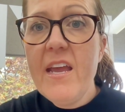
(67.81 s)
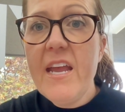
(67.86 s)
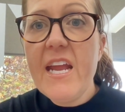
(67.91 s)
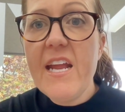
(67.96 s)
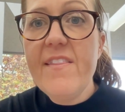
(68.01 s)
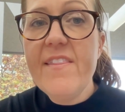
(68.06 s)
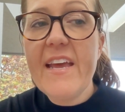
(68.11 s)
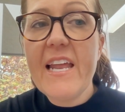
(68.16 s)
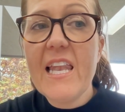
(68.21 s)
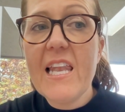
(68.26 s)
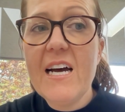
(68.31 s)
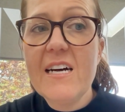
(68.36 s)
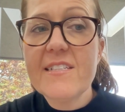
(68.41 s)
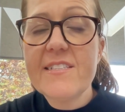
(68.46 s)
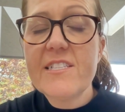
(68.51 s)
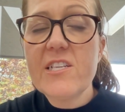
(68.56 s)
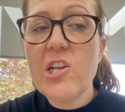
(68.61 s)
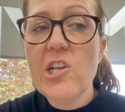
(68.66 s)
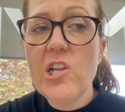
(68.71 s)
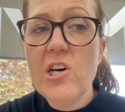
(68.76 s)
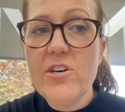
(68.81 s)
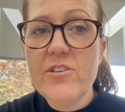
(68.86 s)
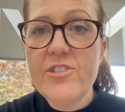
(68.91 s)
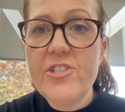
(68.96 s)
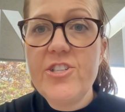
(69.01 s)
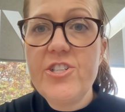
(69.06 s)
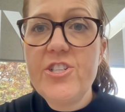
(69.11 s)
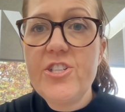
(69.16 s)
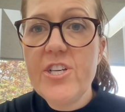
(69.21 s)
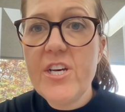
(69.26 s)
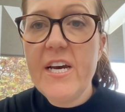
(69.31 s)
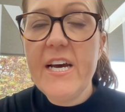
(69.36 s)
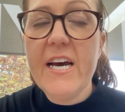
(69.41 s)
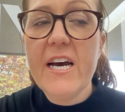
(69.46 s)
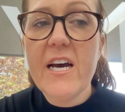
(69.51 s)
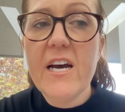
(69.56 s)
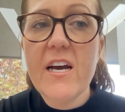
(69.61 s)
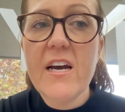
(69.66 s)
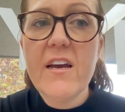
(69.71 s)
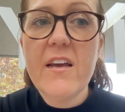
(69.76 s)
in their last lodged
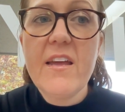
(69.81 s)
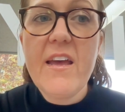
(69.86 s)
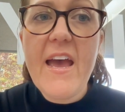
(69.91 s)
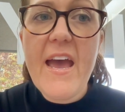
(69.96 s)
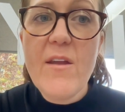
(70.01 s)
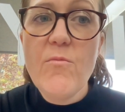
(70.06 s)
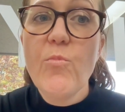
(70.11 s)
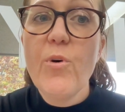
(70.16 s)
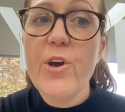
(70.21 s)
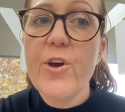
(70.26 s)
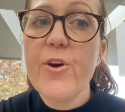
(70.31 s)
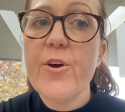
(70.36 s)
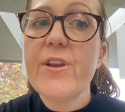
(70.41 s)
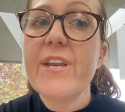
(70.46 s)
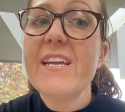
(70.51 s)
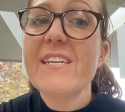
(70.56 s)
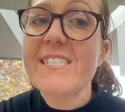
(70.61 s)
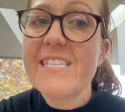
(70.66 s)
and were